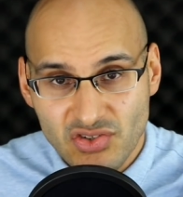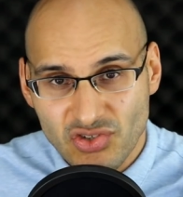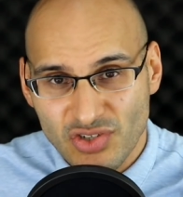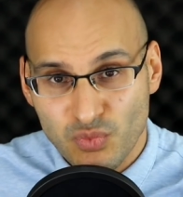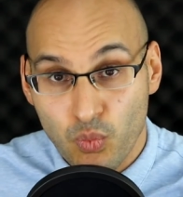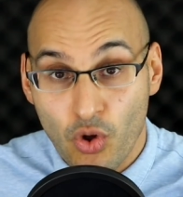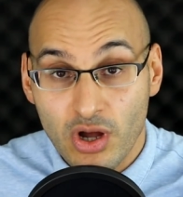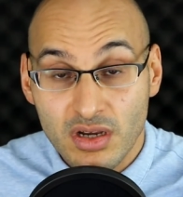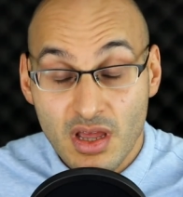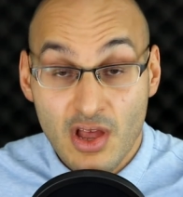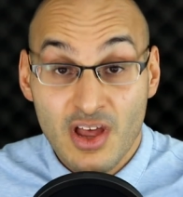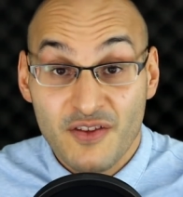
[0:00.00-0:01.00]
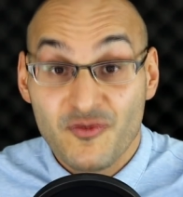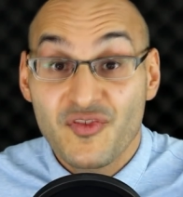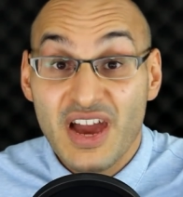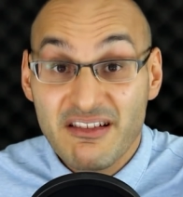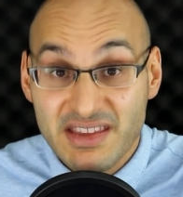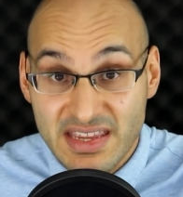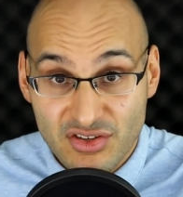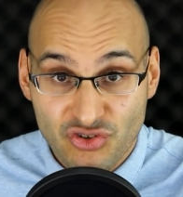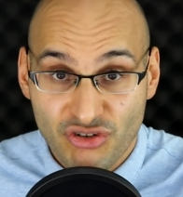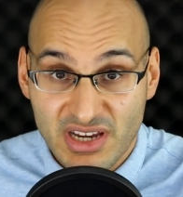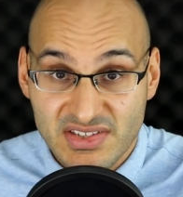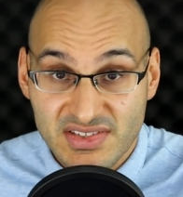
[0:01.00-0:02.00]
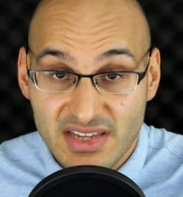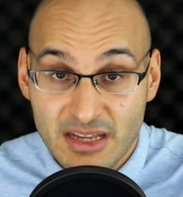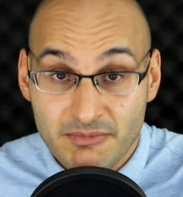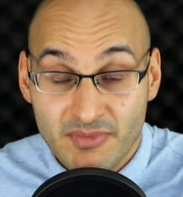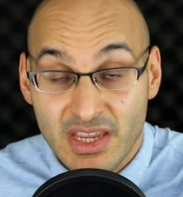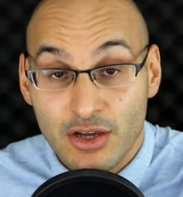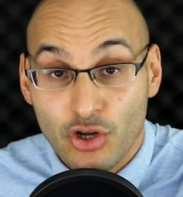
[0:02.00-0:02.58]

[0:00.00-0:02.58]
This is just one very interesting